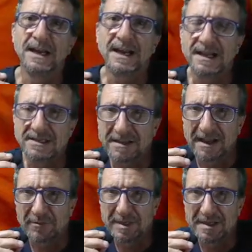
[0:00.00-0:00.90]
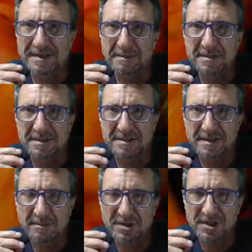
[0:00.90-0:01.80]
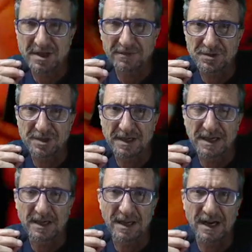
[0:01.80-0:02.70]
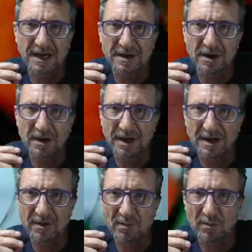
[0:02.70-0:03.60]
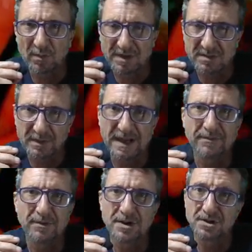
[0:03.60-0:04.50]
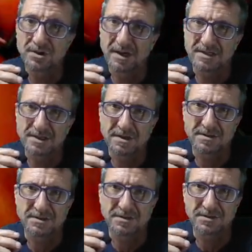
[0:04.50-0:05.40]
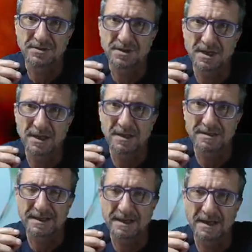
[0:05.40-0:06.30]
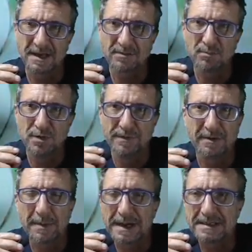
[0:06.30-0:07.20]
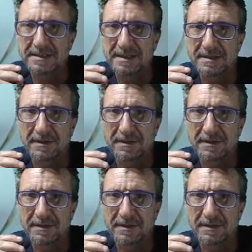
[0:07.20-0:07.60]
And they have been adapted this time to shad fishing. I know what we have learned, you guys know this too, is that a moving bait is